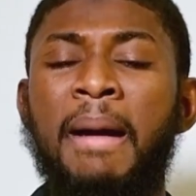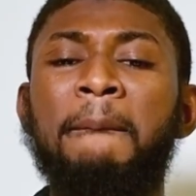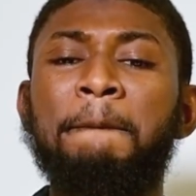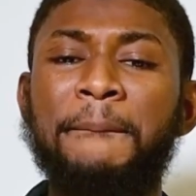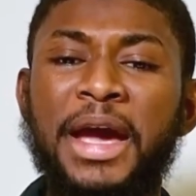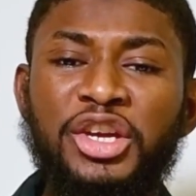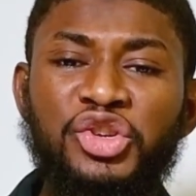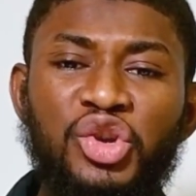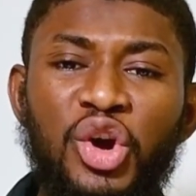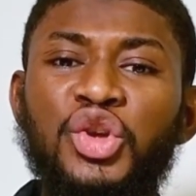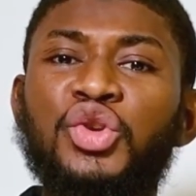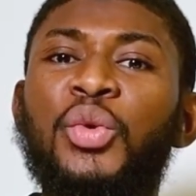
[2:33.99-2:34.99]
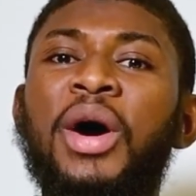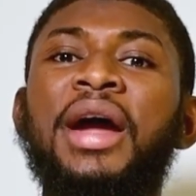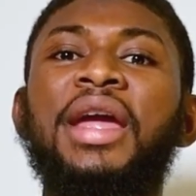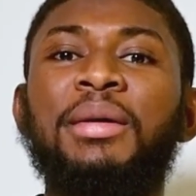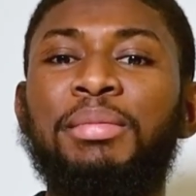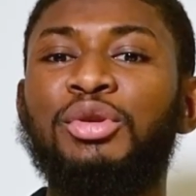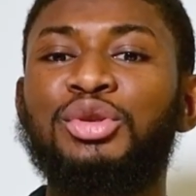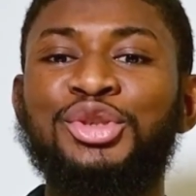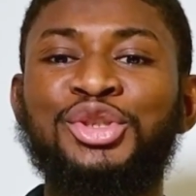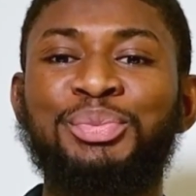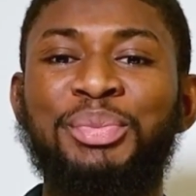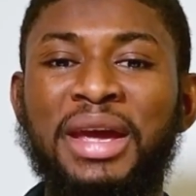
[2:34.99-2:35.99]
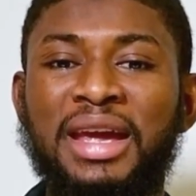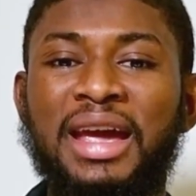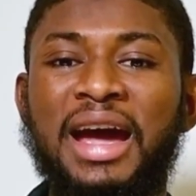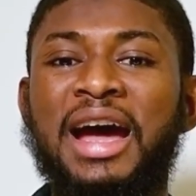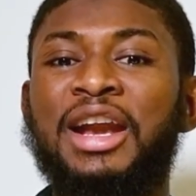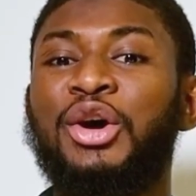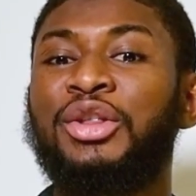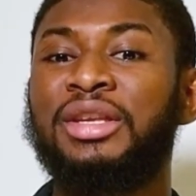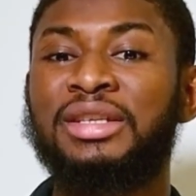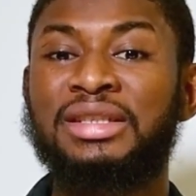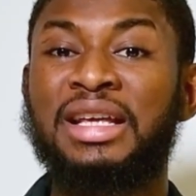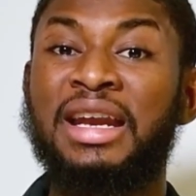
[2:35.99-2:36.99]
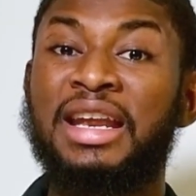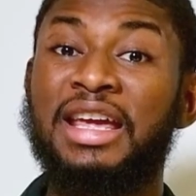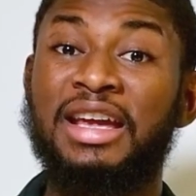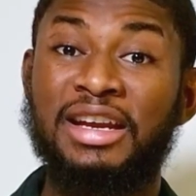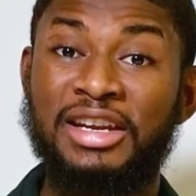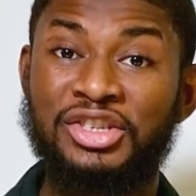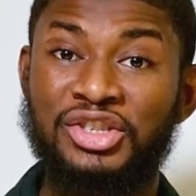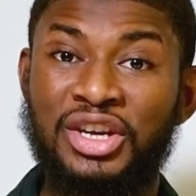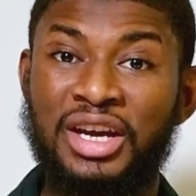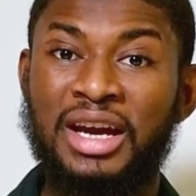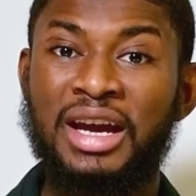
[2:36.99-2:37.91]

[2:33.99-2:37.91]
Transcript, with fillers: Make sure you are able to speak and understand English